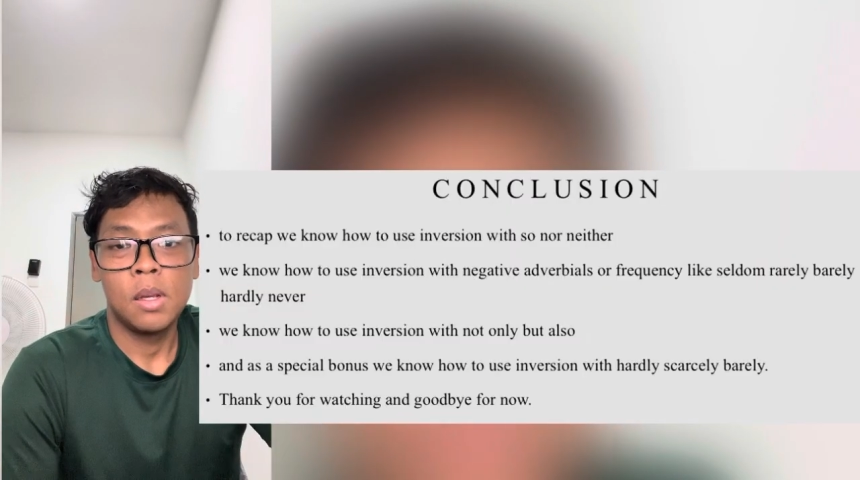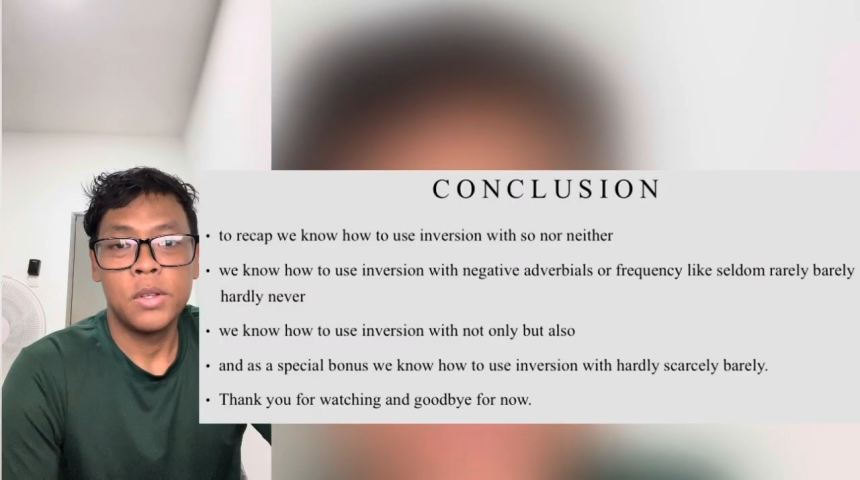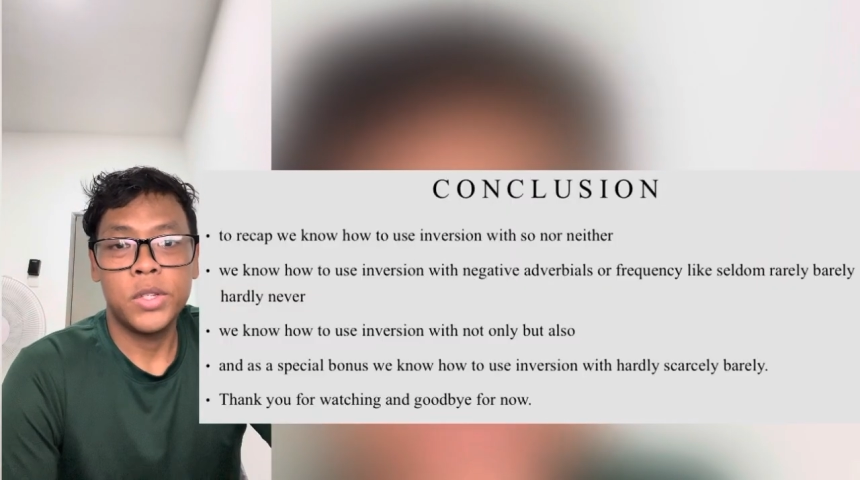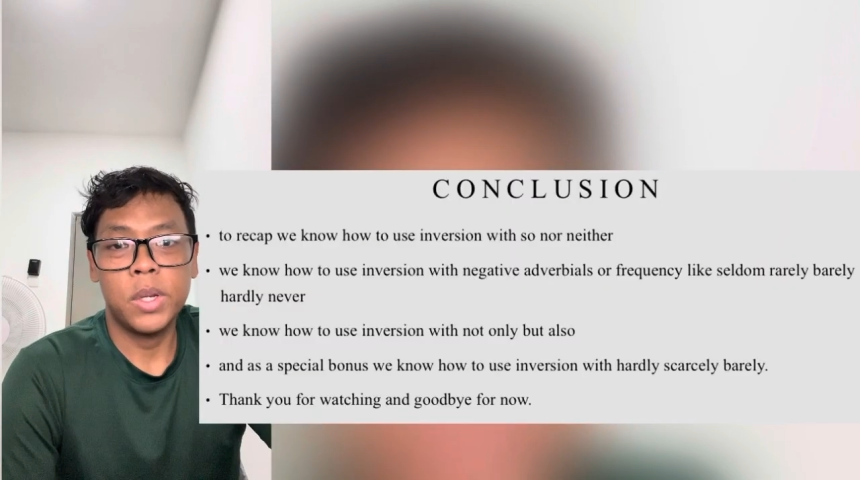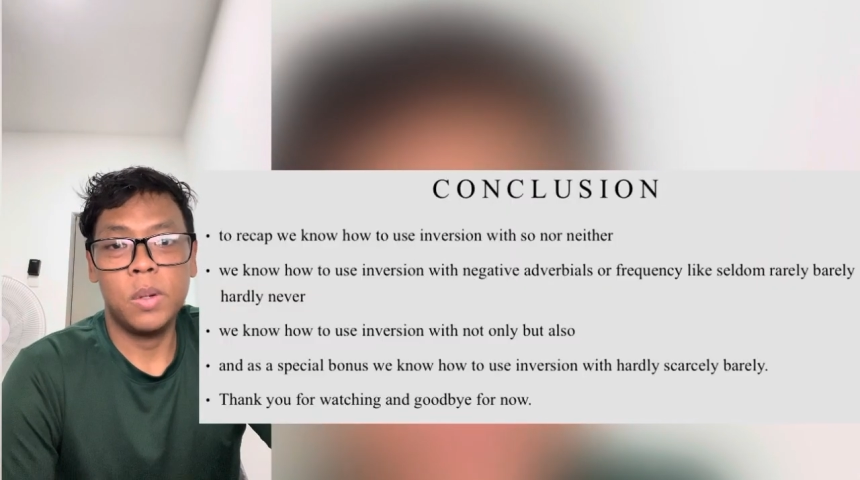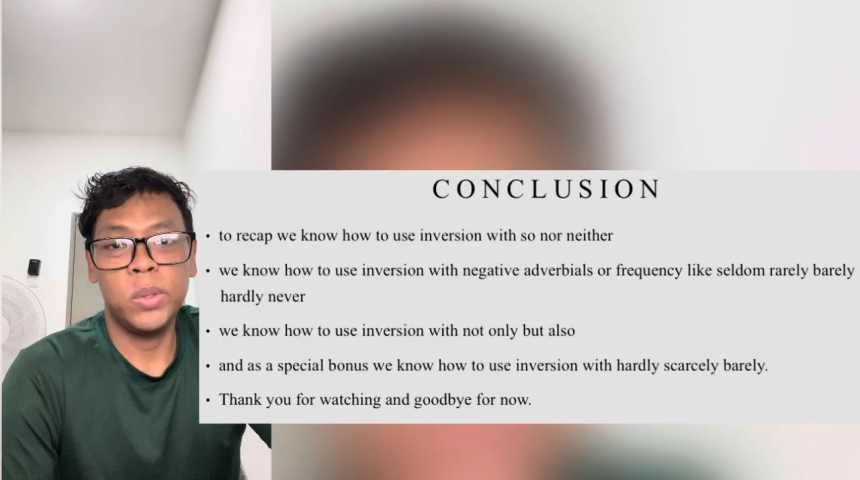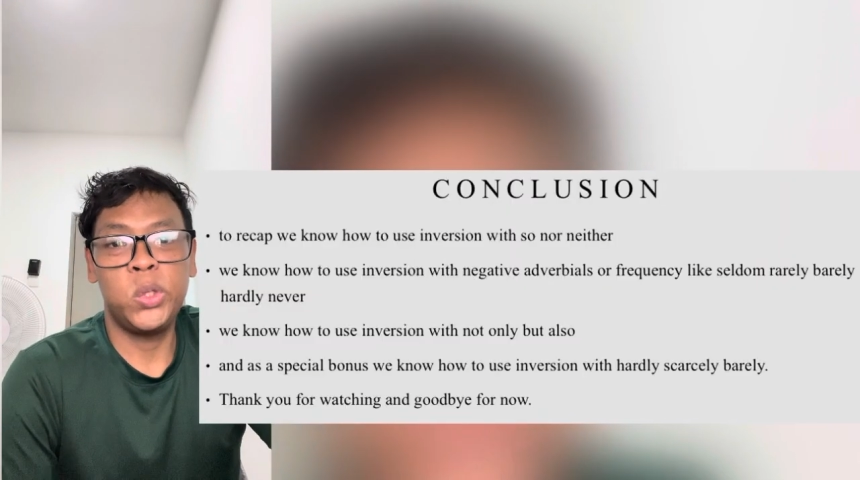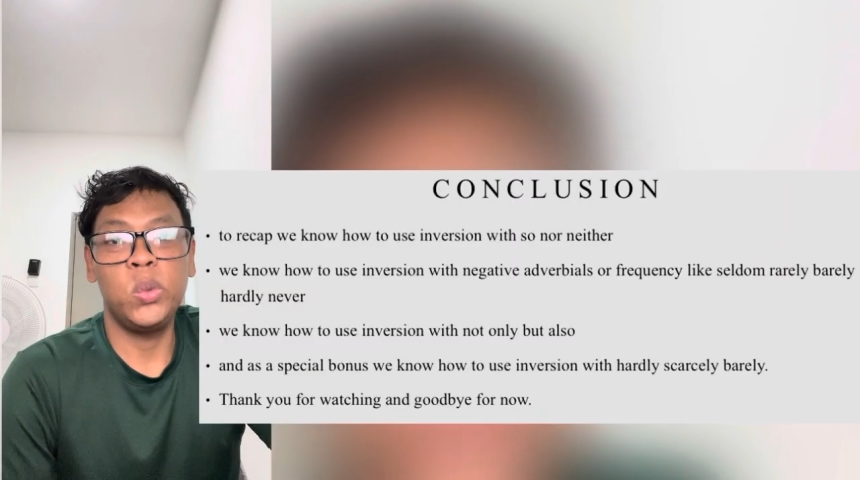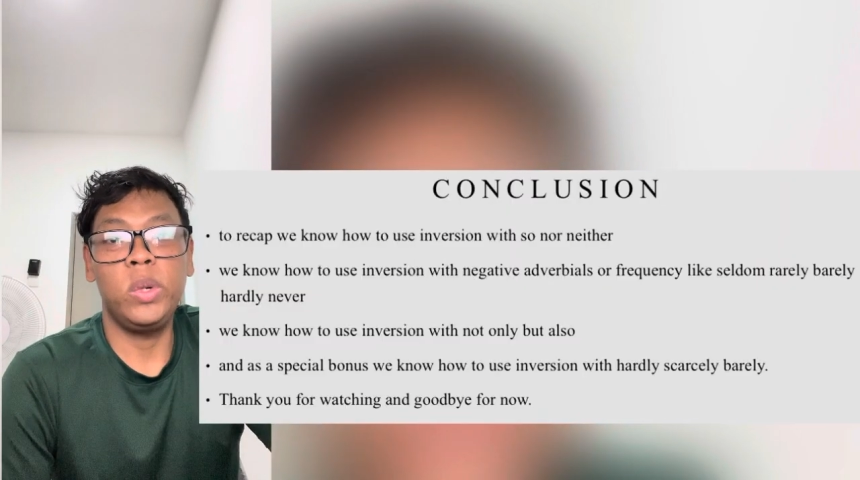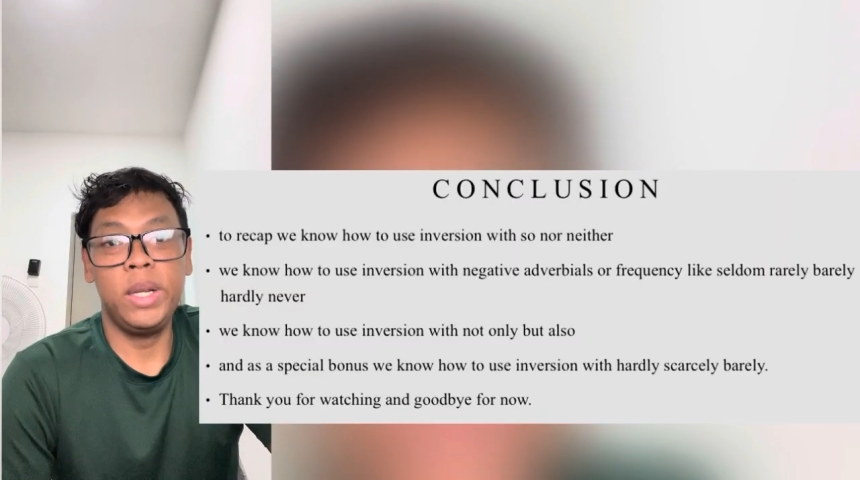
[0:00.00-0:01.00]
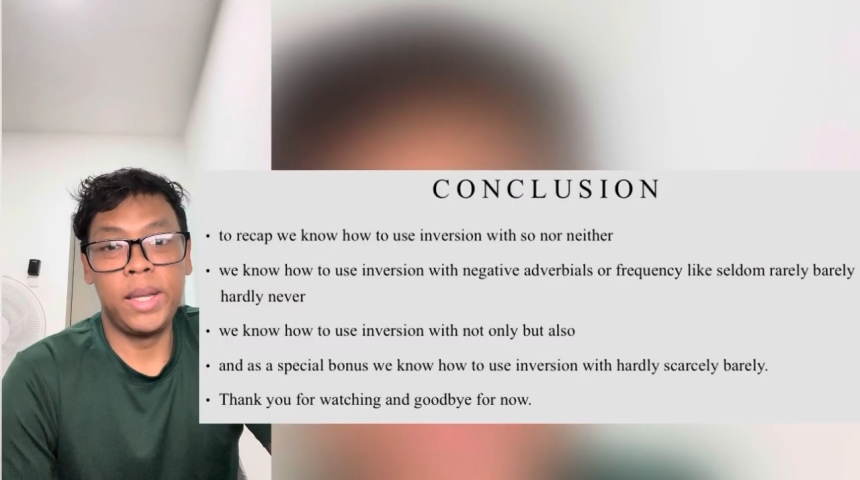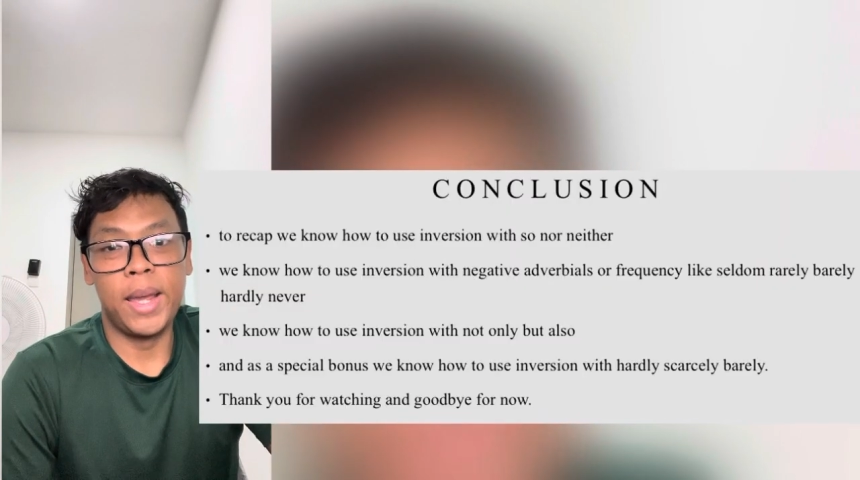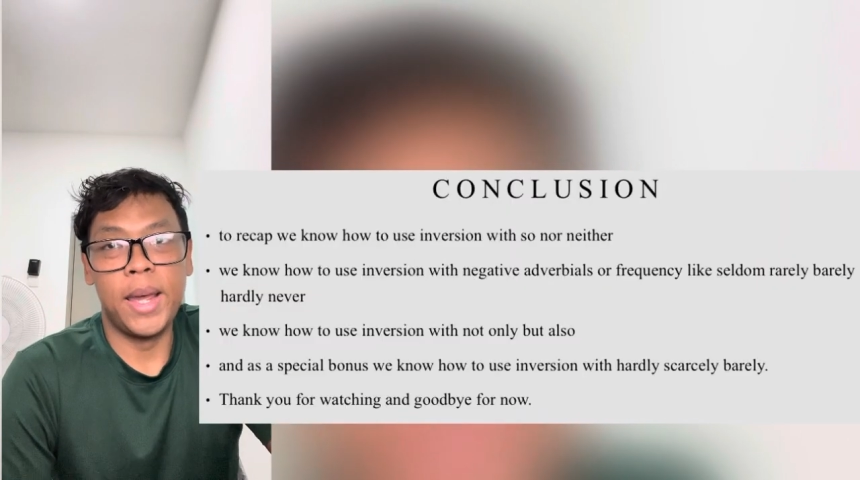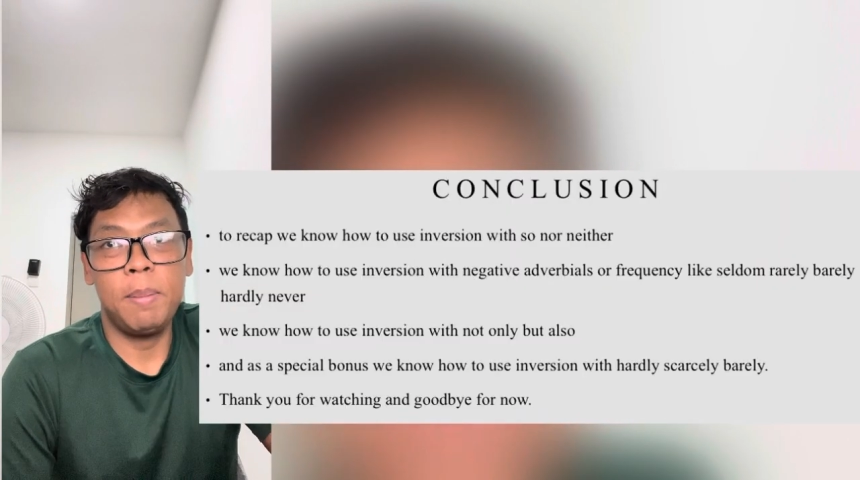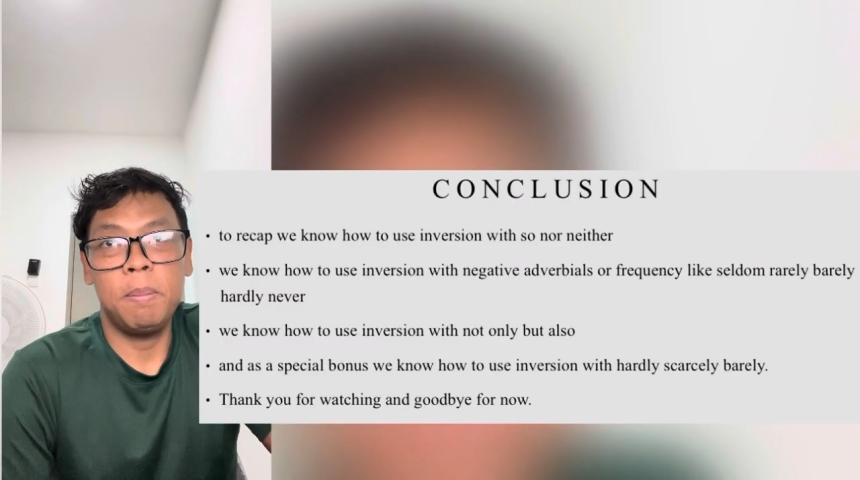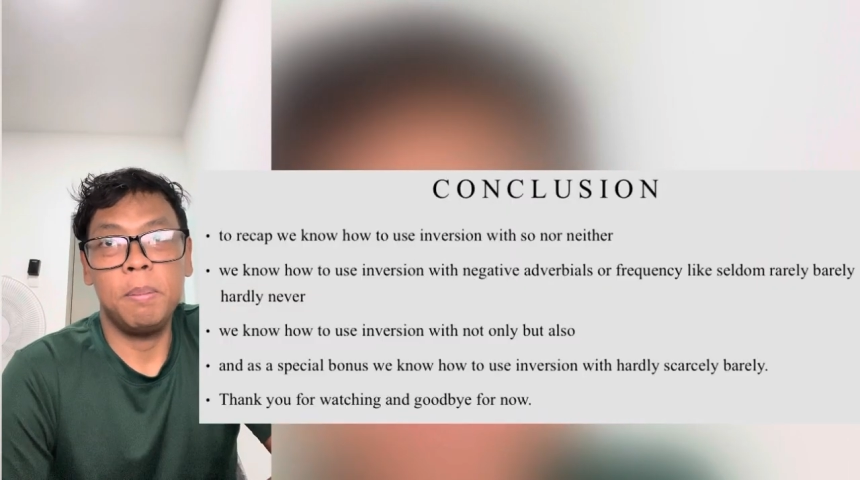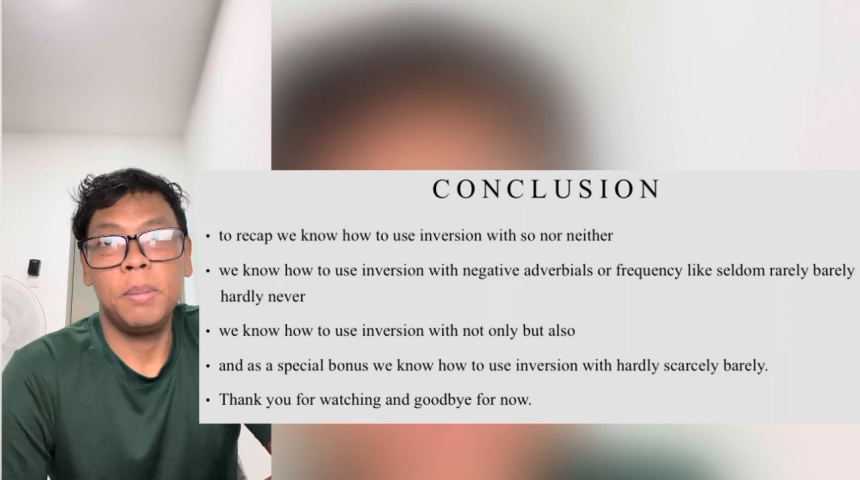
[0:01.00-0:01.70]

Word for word: So to recap,